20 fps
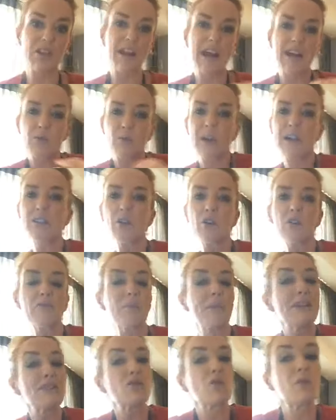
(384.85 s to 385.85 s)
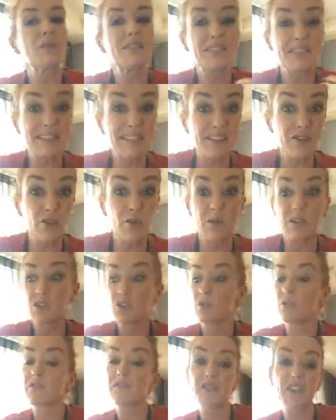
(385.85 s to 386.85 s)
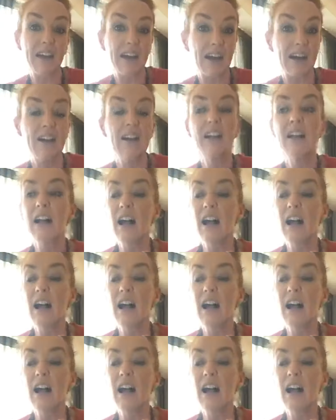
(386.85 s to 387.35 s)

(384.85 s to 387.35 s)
How do I know if my choice is intuition or fear?